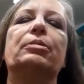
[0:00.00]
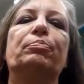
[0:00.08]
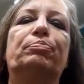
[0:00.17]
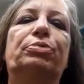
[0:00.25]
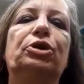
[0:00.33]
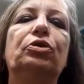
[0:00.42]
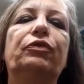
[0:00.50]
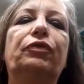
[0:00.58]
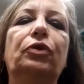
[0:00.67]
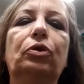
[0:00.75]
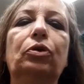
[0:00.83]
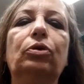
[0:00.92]

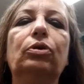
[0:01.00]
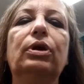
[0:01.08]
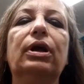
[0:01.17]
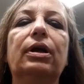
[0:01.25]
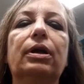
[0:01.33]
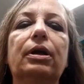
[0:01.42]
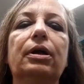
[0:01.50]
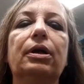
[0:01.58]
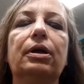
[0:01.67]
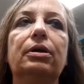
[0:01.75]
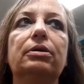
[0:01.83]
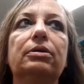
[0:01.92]
beautiful,
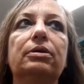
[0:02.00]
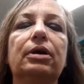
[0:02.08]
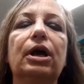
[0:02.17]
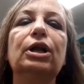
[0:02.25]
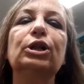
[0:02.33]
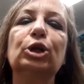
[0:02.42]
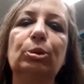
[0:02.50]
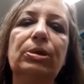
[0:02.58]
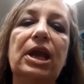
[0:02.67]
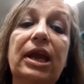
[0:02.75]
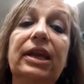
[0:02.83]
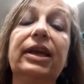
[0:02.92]

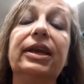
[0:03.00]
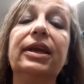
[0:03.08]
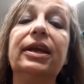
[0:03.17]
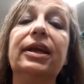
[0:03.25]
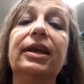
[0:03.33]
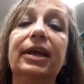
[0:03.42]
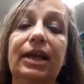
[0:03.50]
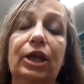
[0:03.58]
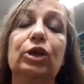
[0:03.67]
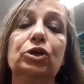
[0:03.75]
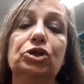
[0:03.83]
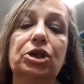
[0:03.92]
illuminating
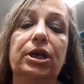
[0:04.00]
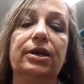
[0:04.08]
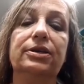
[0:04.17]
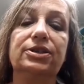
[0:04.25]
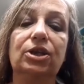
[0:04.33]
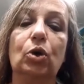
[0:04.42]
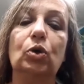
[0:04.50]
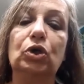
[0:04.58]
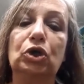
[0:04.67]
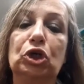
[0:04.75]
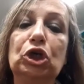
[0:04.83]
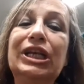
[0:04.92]
energy. So
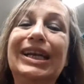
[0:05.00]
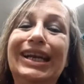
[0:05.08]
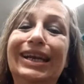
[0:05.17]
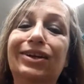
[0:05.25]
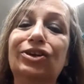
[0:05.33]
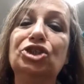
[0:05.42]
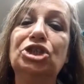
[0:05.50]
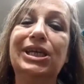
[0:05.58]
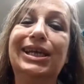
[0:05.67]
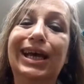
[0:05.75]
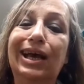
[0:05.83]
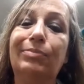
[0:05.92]
good energy
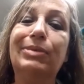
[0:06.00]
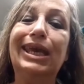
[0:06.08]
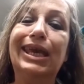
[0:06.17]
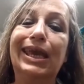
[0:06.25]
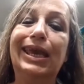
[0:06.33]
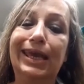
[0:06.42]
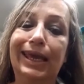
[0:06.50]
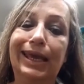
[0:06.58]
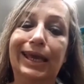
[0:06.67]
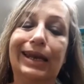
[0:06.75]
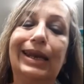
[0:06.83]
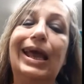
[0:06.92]
coming
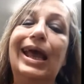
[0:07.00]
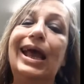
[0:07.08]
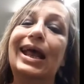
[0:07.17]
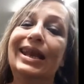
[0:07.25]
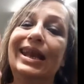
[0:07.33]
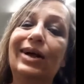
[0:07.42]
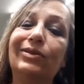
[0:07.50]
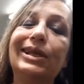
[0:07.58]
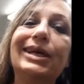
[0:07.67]
in. Now let's